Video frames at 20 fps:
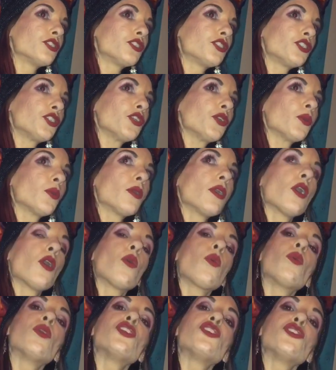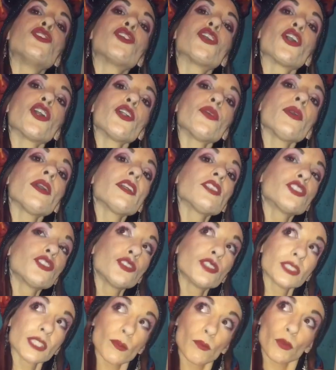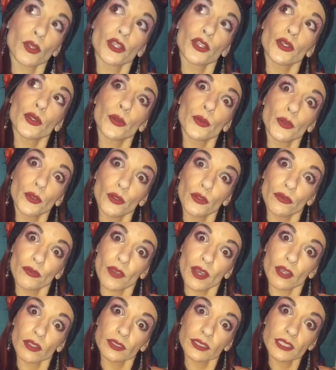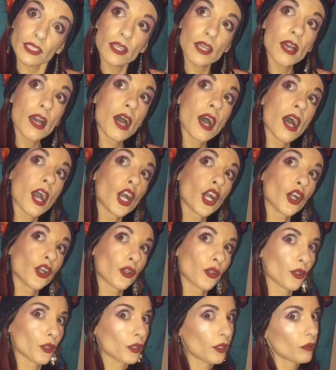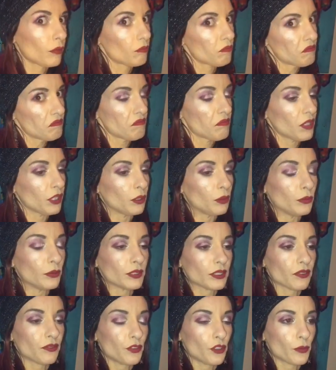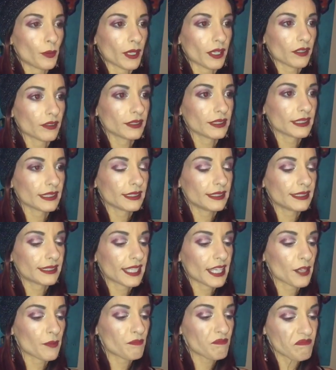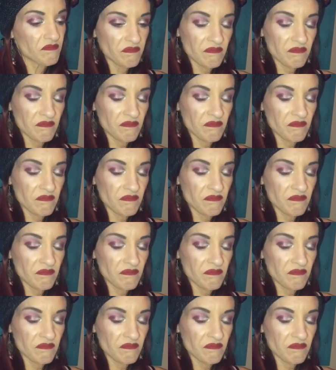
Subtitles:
2, would you turn around to someone who you felt could lose a few pounds and say,